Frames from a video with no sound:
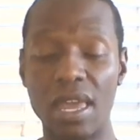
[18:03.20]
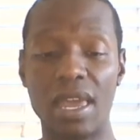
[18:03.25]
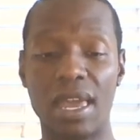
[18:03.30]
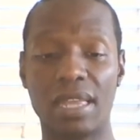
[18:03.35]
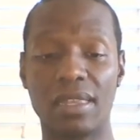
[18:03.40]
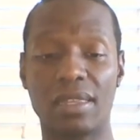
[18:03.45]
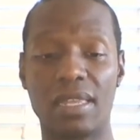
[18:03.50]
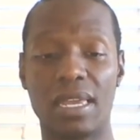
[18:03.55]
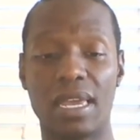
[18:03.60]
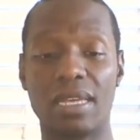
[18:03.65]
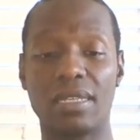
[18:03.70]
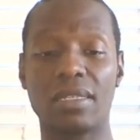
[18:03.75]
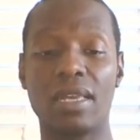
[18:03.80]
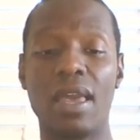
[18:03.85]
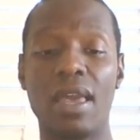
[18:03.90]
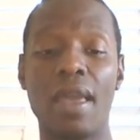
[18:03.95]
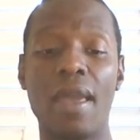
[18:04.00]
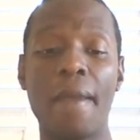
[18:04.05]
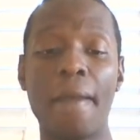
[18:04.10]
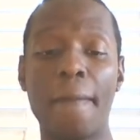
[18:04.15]
and things.
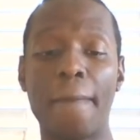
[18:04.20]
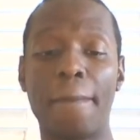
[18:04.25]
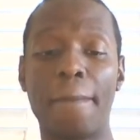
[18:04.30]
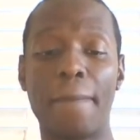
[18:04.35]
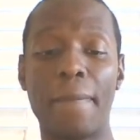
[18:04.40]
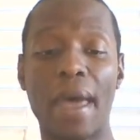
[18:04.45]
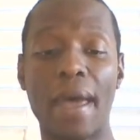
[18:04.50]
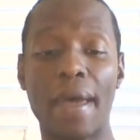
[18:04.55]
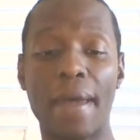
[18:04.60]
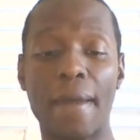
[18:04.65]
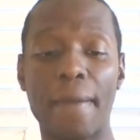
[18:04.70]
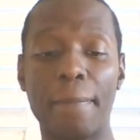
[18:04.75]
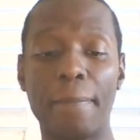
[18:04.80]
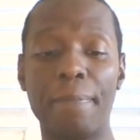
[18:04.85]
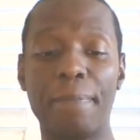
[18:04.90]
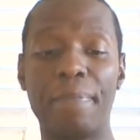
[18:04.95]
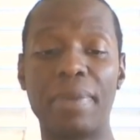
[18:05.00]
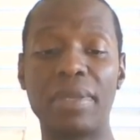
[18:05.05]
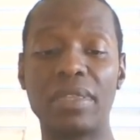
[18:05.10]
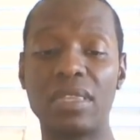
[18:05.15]

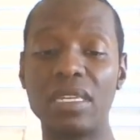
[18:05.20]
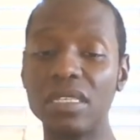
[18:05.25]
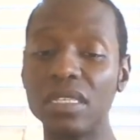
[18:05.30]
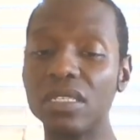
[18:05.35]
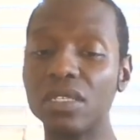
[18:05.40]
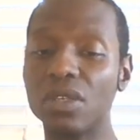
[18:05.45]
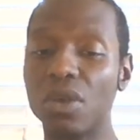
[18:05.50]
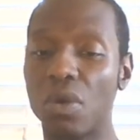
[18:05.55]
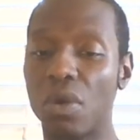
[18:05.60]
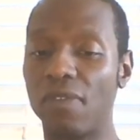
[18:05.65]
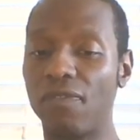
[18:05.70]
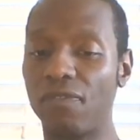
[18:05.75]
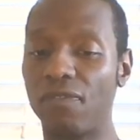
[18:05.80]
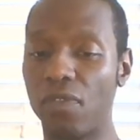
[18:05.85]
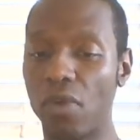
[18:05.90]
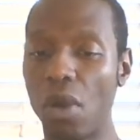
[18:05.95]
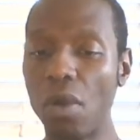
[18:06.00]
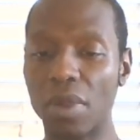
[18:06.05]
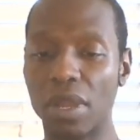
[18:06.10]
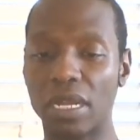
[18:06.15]
But this is going
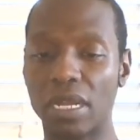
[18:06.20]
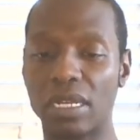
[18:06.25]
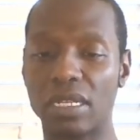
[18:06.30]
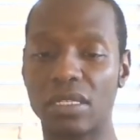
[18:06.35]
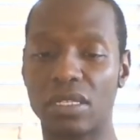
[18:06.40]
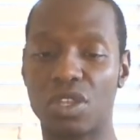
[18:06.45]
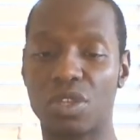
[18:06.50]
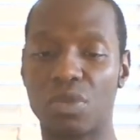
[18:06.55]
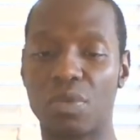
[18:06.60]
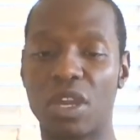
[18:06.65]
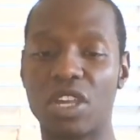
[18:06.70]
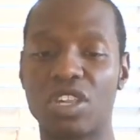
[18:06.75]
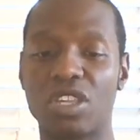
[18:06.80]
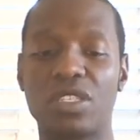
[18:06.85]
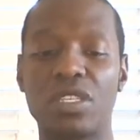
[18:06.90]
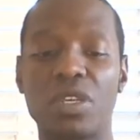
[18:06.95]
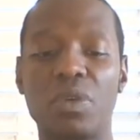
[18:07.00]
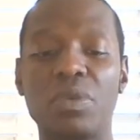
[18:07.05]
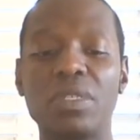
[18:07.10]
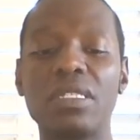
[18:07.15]
forward in this situation.
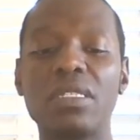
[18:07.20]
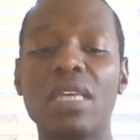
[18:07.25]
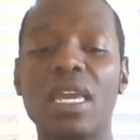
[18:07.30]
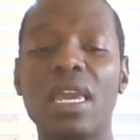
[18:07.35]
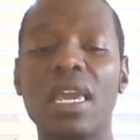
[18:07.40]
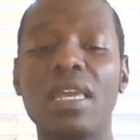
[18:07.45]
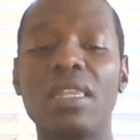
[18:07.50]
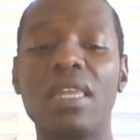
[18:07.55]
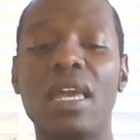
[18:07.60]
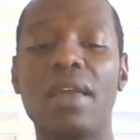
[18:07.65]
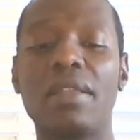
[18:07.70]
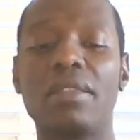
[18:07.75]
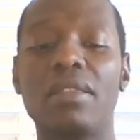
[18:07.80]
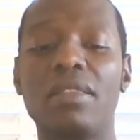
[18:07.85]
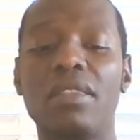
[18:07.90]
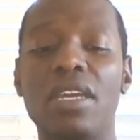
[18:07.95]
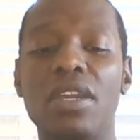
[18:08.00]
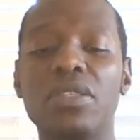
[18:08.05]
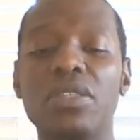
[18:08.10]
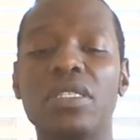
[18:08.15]
So it's saying
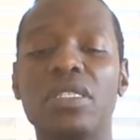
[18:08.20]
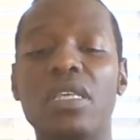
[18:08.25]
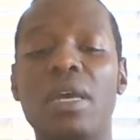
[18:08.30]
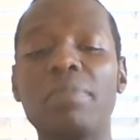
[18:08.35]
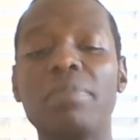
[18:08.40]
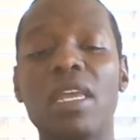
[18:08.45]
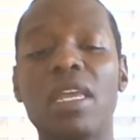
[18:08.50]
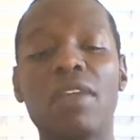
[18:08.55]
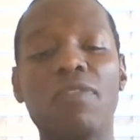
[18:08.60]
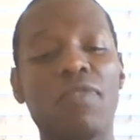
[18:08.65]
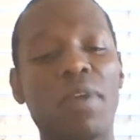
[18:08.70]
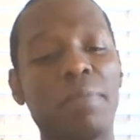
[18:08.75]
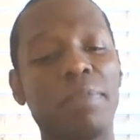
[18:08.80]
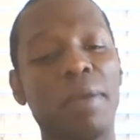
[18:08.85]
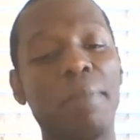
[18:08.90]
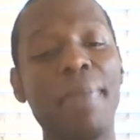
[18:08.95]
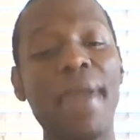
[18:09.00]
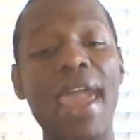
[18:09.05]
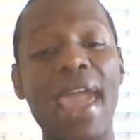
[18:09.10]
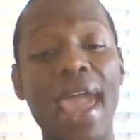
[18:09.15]
that there's something from
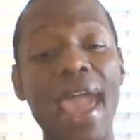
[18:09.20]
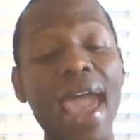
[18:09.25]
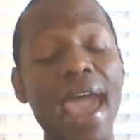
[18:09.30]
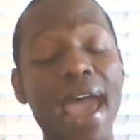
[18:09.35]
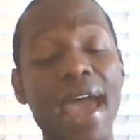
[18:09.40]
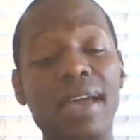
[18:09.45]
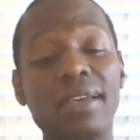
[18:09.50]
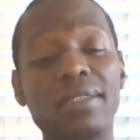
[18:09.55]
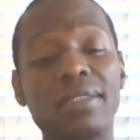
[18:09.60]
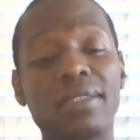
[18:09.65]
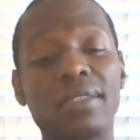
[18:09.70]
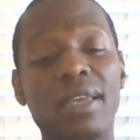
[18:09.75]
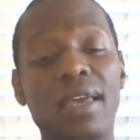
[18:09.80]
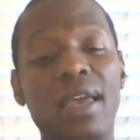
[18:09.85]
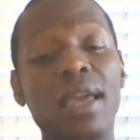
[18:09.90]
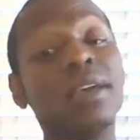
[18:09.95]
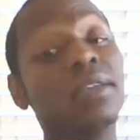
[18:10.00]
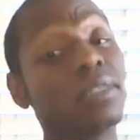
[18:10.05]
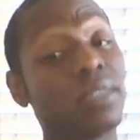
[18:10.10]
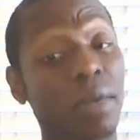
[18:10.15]
the past.
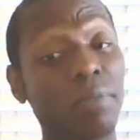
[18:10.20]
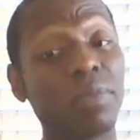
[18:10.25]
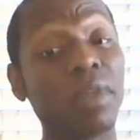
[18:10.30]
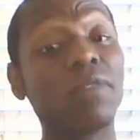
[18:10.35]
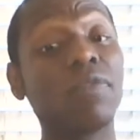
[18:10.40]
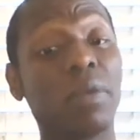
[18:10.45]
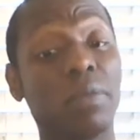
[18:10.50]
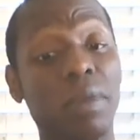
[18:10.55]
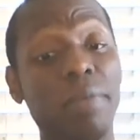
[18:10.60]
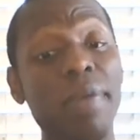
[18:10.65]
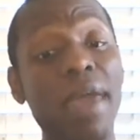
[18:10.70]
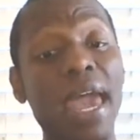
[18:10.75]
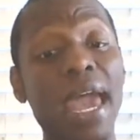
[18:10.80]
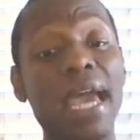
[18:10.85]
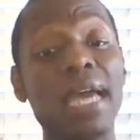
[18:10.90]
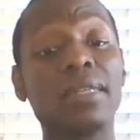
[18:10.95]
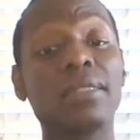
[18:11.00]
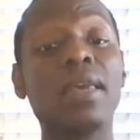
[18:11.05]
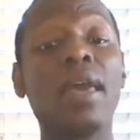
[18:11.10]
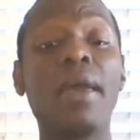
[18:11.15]
Something from the
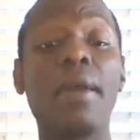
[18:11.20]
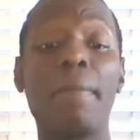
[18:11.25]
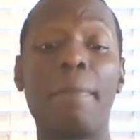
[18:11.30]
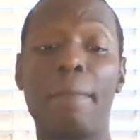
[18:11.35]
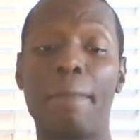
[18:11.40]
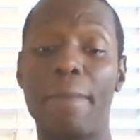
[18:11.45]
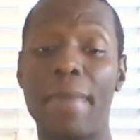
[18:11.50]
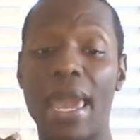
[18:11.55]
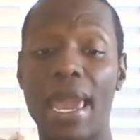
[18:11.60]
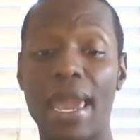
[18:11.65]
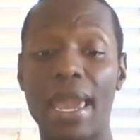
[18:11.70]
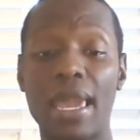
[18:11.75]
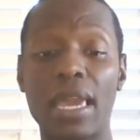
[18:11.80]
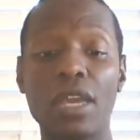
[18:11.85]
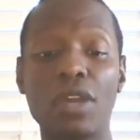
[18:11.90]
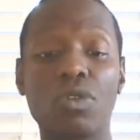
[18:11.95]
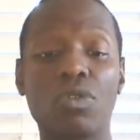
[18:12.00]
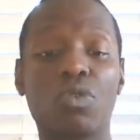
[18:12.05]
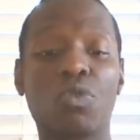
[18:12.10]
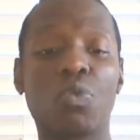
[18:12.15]
past
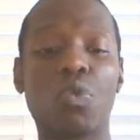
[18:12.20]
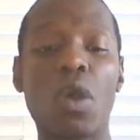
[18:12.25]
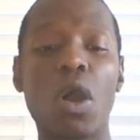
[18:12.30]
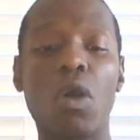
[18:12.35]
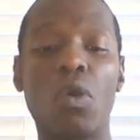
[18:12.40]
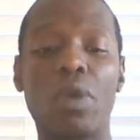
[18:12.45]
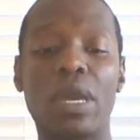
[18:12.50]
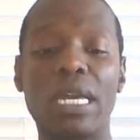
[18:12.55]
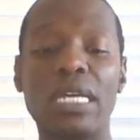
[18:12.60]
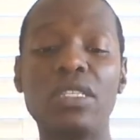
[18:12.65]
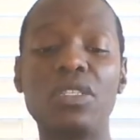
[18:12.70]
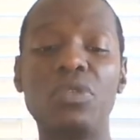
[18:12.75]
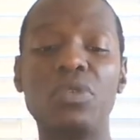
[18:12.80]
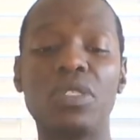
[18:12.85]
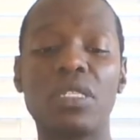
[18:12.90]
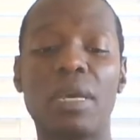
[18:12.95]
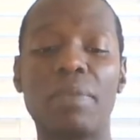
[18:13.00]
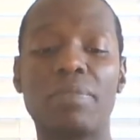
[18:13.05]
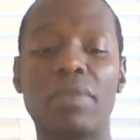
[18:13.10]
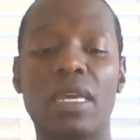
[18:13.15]
may grow into
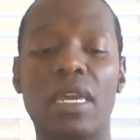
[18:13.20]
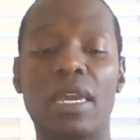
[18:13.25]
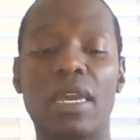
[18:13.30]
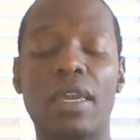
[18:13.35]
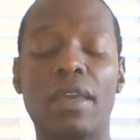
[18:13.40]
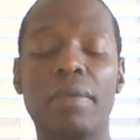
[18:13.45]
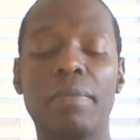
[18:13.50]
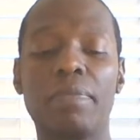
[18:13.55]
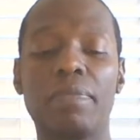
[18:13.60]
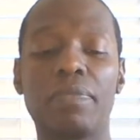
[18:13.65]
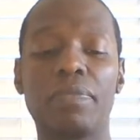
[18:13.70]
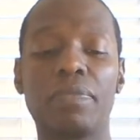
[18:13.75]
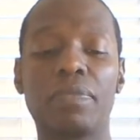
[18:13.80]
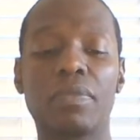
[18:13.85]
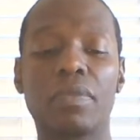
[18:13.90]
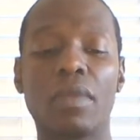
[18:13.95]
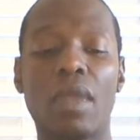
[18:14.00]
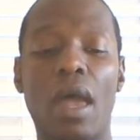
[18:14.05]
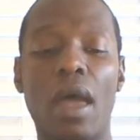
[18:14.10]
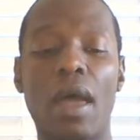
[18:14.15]
something,
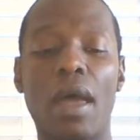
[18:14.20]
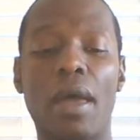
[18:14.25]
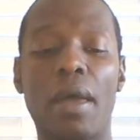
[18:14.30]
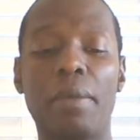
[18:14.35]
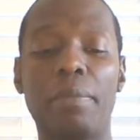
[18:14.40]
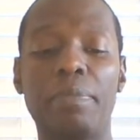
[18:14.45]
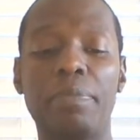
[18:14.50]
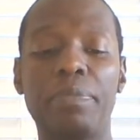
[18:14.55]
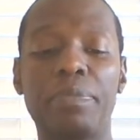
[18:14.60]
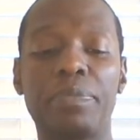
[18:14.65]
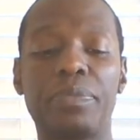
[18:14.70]
you